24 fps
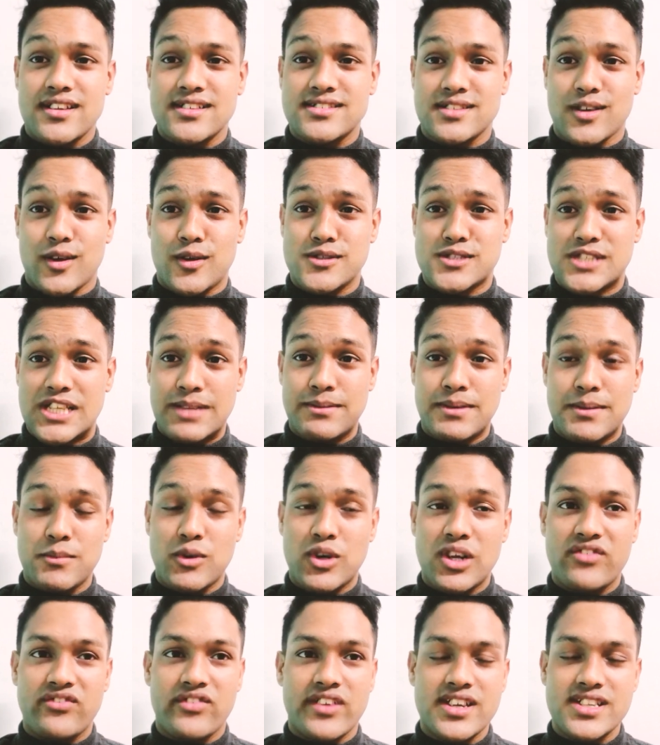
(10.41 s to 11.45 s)
It's called Silver
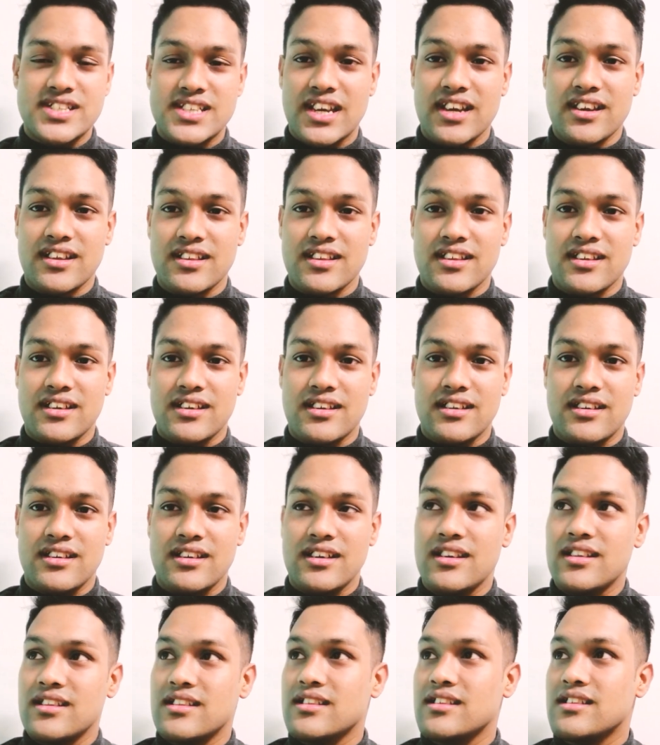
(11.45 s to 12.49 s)
Moony Fish
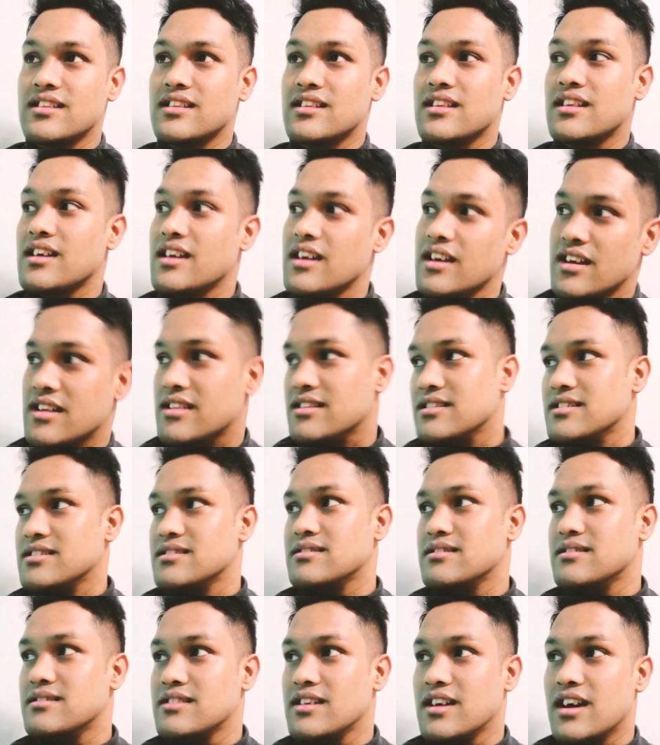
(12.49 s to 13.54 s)

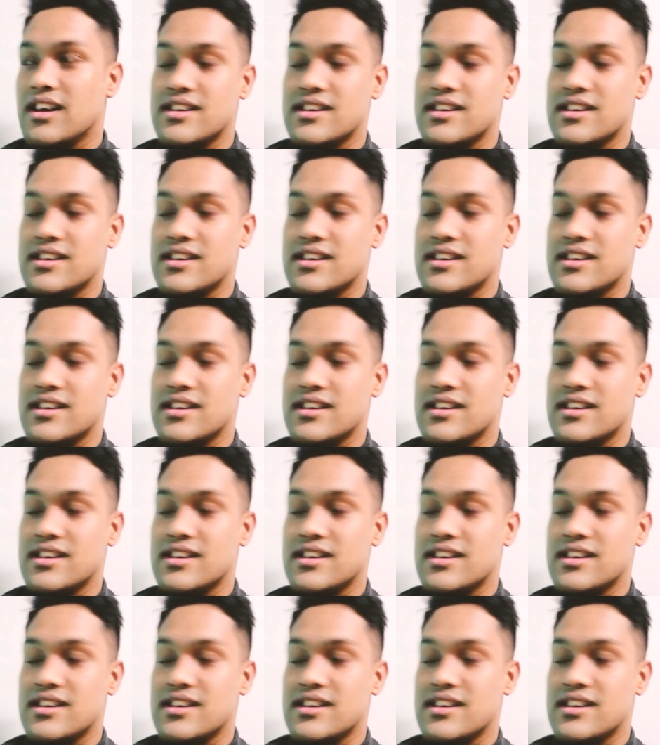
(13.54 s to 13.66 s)
in